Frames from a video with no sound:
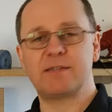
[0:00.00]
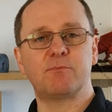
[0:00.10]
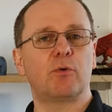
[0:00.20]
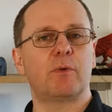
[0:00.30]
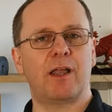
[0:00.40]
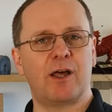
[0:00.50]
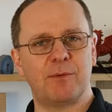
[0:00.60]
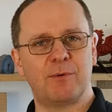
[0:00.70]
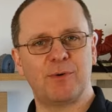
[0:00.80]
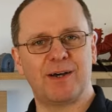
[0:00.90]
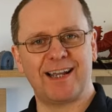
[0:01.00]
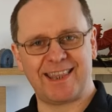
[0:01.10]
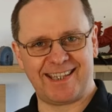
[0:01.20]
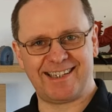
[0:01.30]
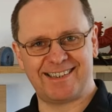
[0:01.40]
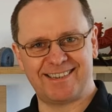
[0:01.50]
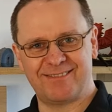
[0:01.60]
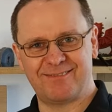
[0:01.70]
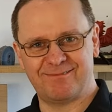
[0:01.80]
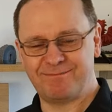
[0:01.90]
it's more reliable i think
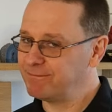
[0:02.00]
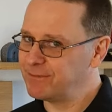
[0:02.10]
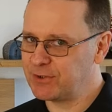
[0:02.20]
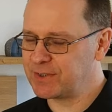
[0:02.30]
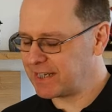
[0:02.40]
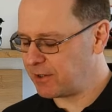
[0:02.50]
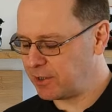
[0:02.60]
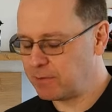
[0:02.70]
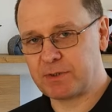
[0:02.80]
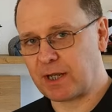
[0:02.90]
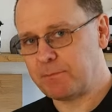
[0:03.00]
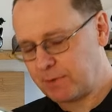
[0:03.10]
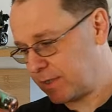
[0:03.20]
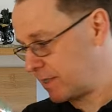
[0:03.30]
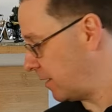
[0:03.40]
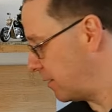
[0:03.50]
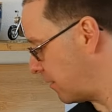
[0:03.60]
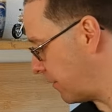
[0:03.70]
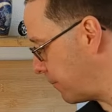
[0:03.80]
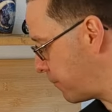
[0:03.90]
couldn't tell you but i personally
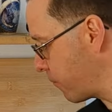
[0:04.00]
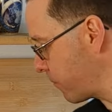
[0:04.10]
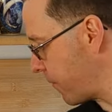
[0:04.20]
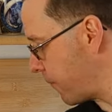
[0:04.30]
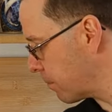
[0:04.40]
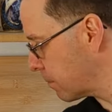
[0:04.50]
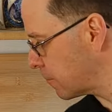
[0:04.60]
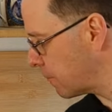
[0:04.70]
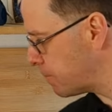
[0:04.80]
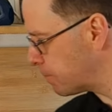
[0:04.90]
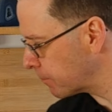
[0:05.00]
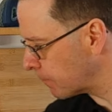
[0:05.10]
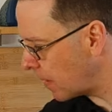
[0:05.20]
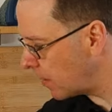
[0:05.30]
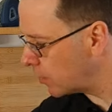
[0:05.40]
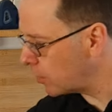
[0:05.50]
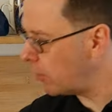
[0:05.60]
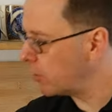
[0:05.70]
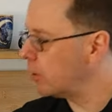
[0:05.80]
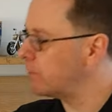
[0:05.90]
love it now
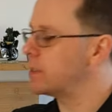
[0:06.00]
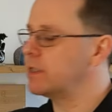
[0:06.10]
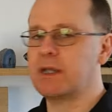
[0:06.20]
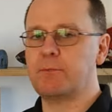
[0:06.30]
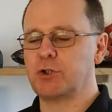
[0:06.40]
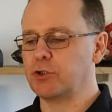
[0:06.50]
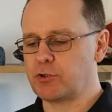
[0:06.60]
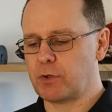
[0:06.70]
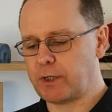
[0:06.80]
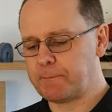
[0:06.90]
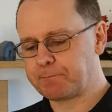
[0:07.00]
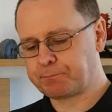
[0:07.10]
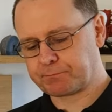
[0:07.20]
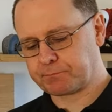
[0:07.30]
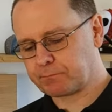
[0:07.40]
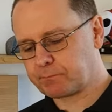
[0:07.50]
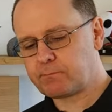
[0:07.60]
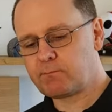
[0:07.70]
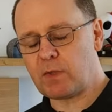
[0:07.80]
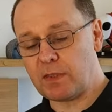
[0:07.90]
going over to the temperature controller.
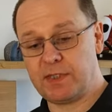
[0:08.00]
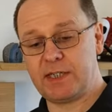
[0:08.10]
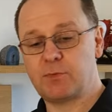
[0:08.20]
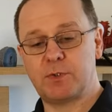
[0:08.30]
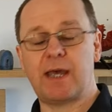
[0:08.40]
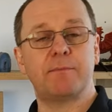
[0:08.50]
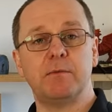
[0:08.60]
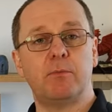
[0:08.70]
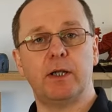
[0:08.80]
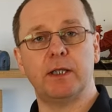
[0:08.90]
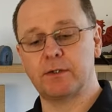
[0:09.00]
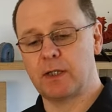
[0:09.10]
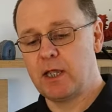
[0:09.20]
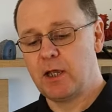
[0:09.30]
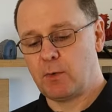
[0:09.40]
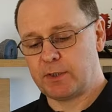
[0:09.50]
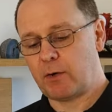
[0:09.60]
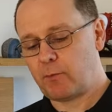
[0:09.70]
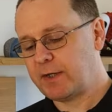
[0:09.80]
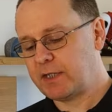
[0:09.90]
This was absolutely brilliant. When
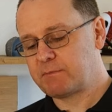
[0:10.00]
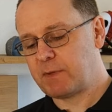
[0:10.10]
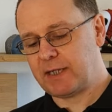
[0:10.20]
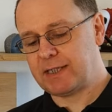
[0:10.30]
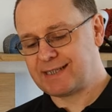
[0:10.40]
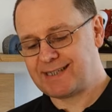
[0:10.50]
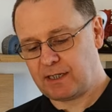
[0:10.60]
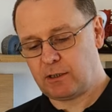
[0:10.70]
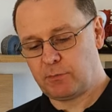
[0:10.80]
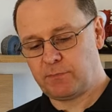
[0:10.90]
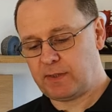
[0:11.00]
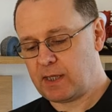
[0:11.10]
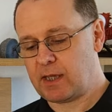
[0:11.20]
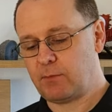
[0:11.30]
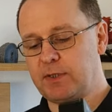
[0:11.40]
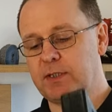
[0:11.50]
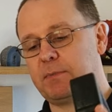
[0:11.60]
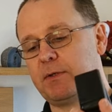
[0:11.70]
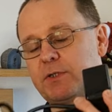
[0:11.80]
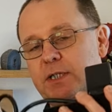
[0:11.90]
I ran this by itself uh, with a
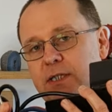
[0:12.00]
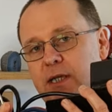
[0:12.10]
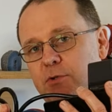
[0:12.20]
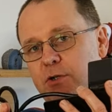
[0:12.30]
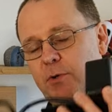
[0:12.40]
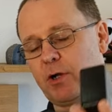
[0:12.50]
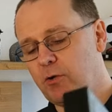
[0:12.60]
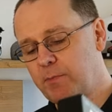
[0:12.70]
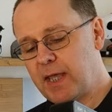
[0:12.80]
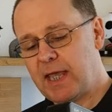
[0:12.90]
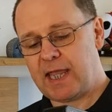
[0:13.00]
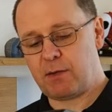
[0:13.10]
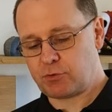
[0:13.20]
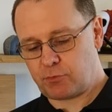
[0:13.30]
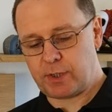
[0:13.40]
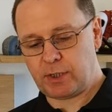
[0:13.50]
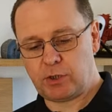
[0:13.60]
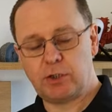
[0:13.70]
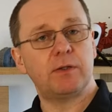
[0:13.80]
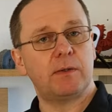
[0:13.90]
built-in temperature probe, it was really
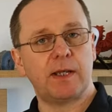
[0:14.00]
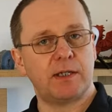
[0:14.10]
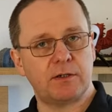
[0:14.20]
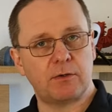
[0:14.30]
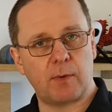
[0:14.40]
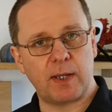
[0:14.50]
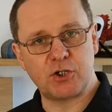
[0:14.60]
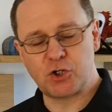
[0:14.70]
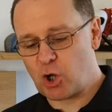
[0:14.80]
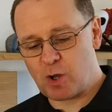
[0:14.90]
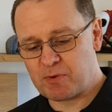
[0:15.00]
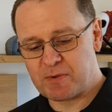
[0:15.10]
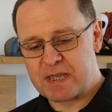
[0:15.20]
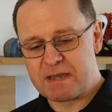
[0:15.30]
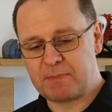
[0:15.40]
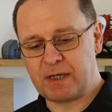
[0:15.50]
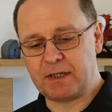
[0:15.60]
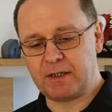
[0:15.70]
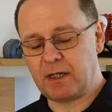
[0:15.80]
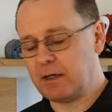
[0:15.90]
good and it did a great job,
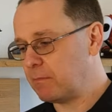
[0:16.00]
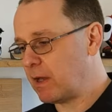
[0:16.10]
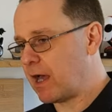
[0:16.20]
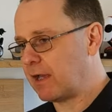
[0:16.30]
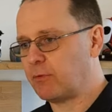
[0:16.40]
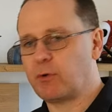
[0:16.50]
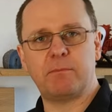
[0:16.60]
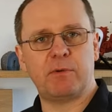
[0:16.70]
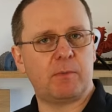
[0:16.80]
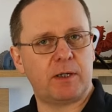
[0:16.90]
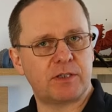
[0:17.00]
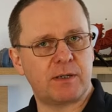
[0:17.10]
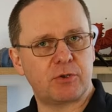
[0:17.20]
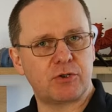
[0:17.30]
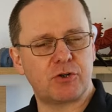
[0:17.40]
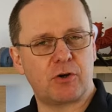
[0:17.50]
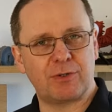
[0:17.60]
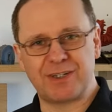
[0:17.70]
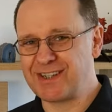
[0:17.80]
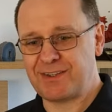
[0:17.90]
but I've already built my own temperature
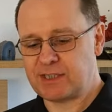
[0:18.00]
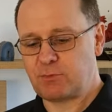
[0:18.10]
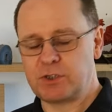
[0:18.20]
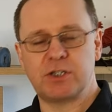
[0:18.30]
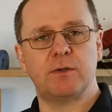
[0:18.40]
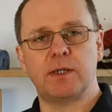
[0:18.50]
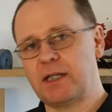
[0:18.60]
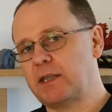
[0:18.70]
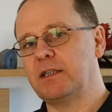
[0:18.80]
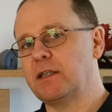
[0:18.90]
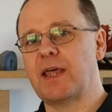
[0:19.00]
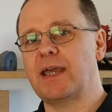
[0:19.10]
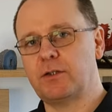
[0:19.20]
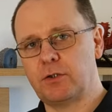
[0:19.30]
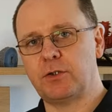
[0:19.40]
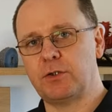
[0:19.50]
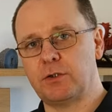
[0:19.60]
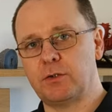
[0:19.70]
controller, so this wasn't doing anything that that couldn't